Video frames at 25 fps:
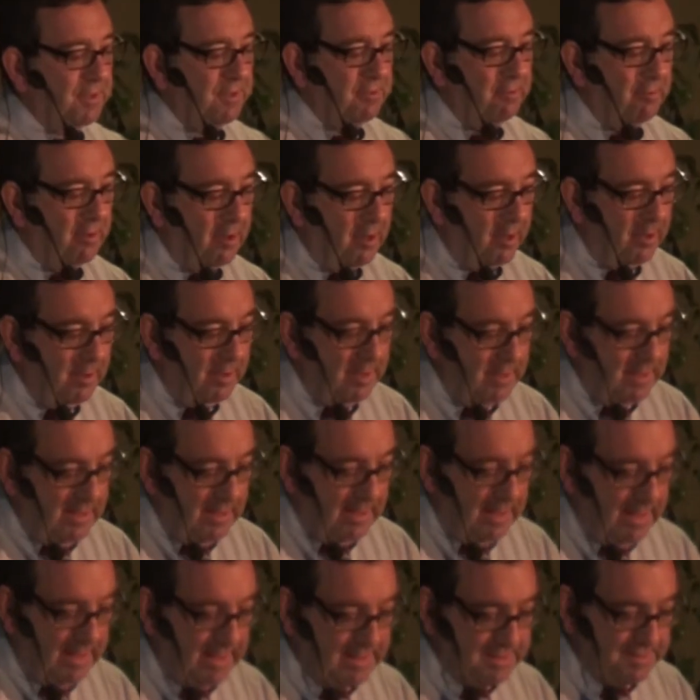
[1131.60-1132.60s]
are
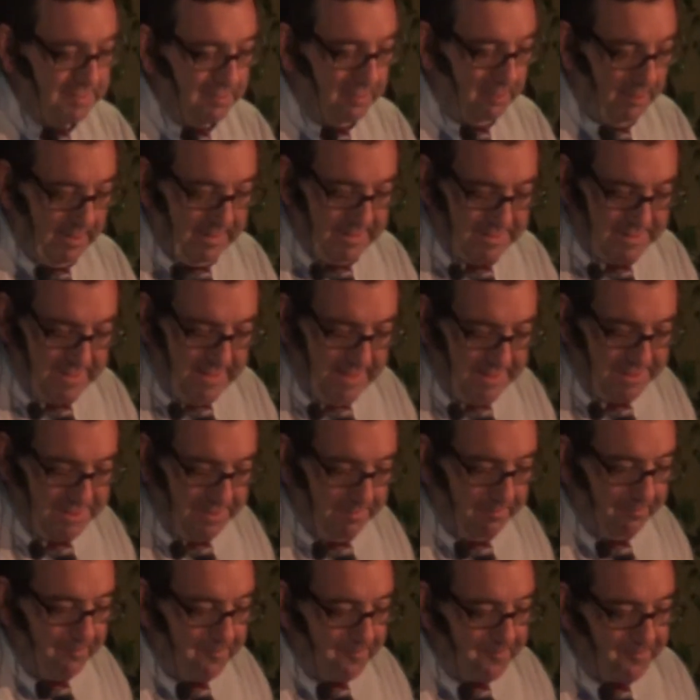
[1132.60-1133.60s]
as an organization.
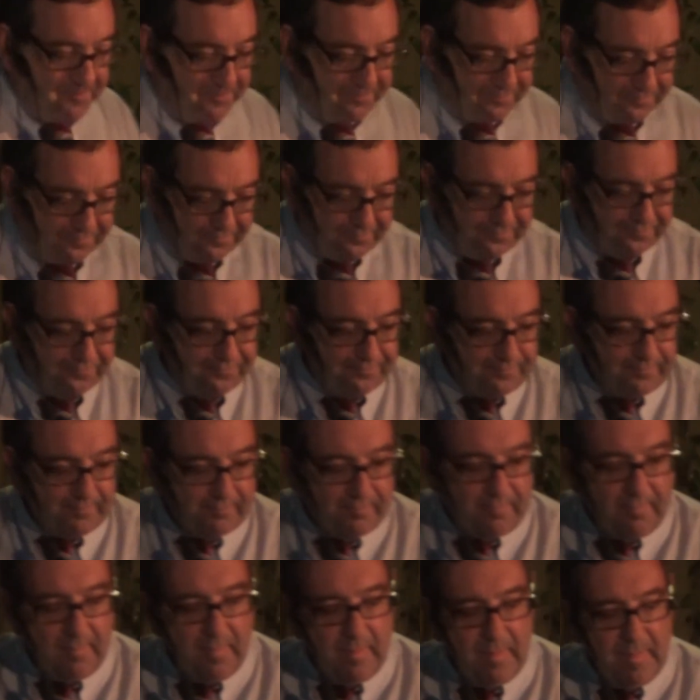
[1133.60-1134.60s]

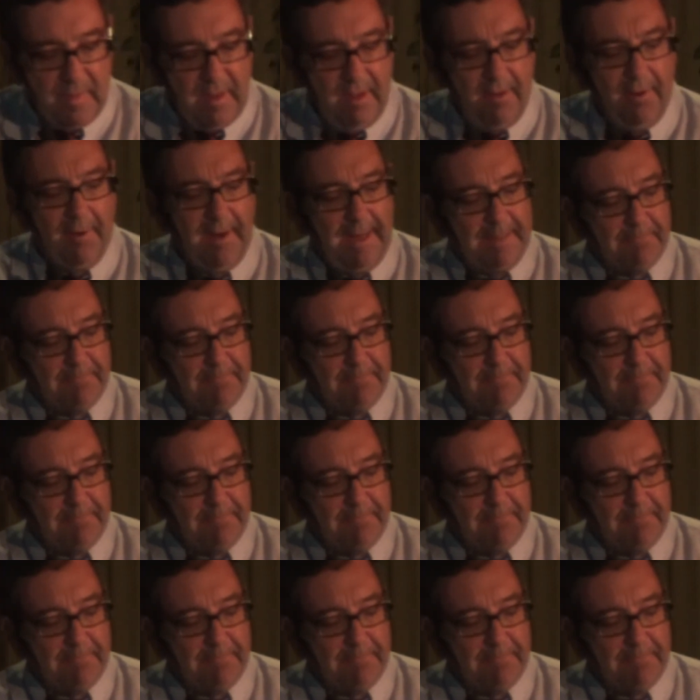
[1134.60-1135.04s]
All right.